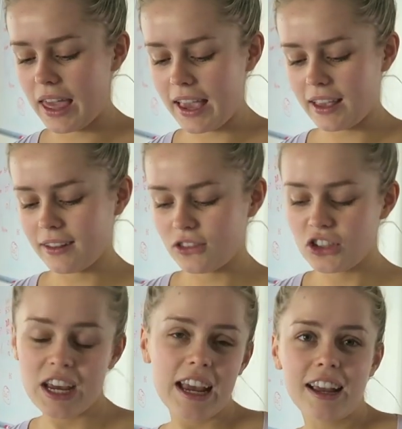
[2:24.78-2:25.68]
or like
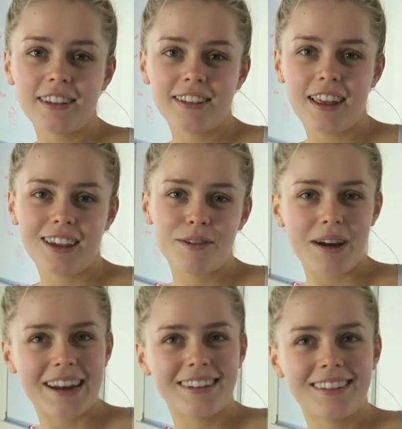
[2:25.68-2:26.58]
cheese or something, and
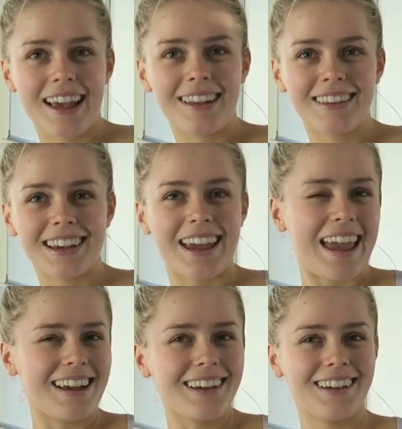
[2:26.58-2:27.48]
Brayden just has like
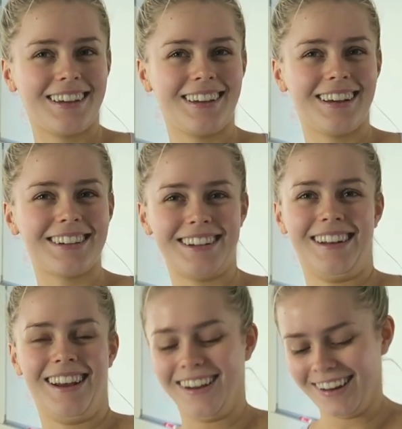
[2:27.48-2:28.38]
egg. I don't
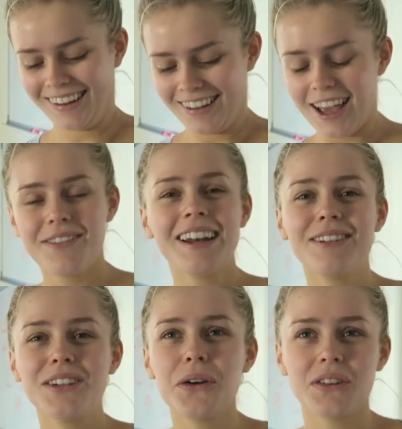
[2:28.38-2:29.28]
know. I mean,
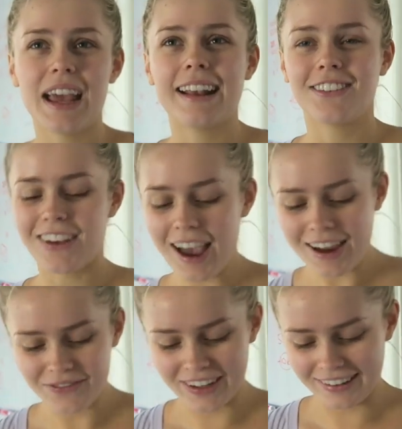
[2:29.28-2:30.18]
I'm sure it tastes
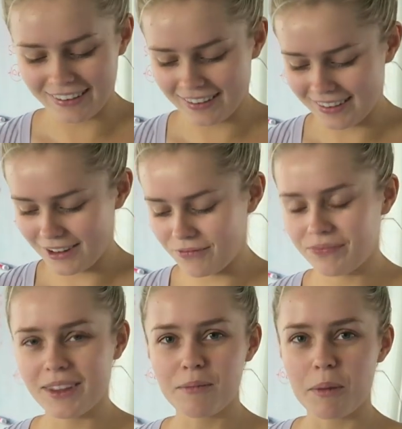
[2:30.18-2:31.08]
fine, but it's a
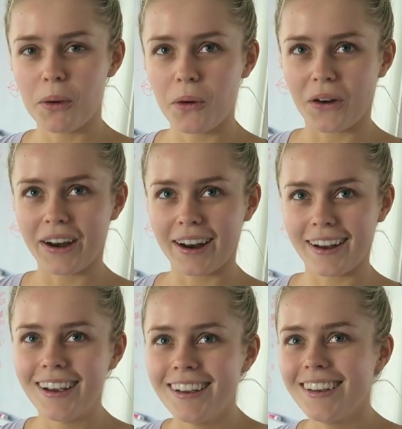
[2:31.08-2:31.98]
little bit boring.